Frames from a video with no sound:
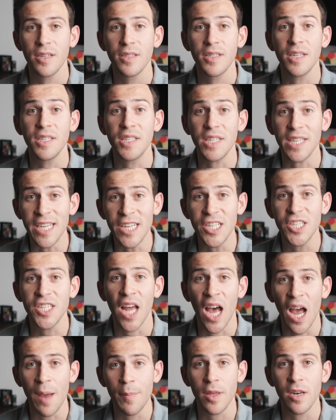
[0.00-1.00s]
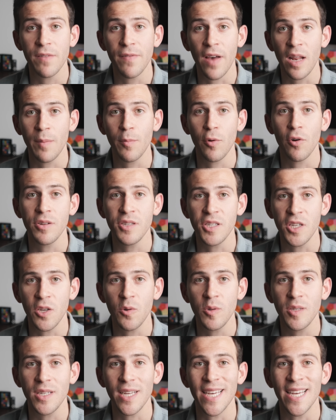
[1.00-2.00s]
since each time the developer is
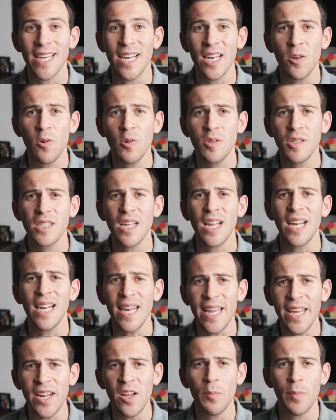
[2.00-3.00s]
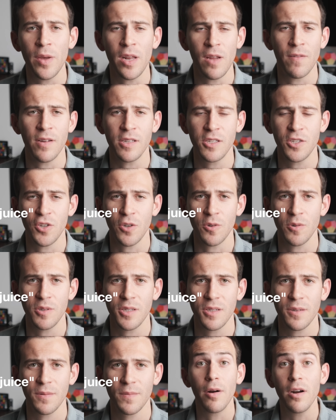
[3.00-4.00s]
used, it loses a little bit of its juice.